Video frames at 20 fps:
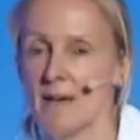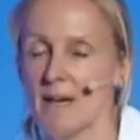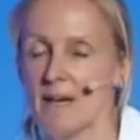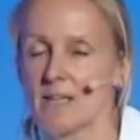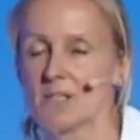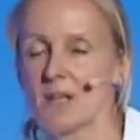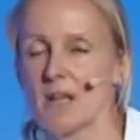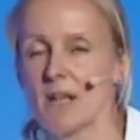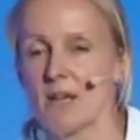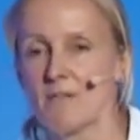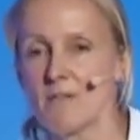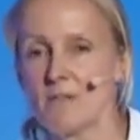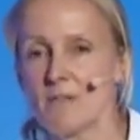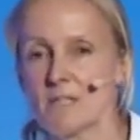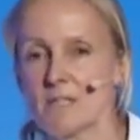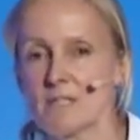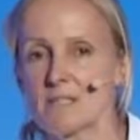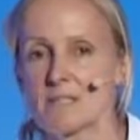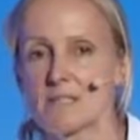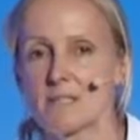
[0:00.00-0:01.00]
And on
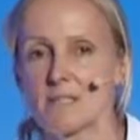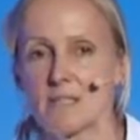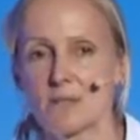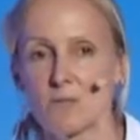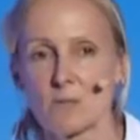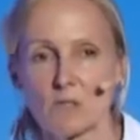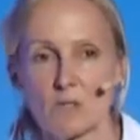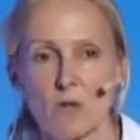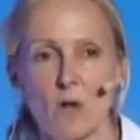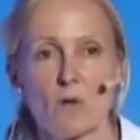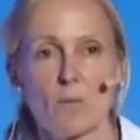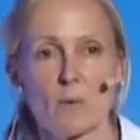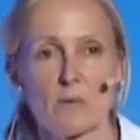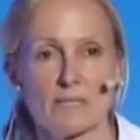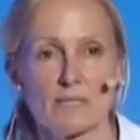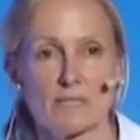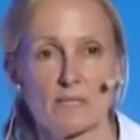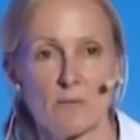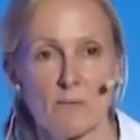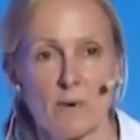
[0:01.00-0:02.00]
Everest, it was
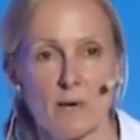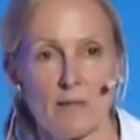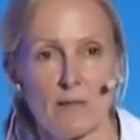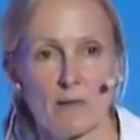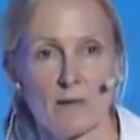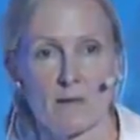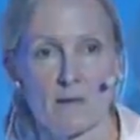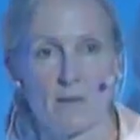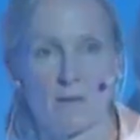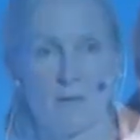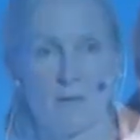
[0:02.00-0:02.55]
always the weather.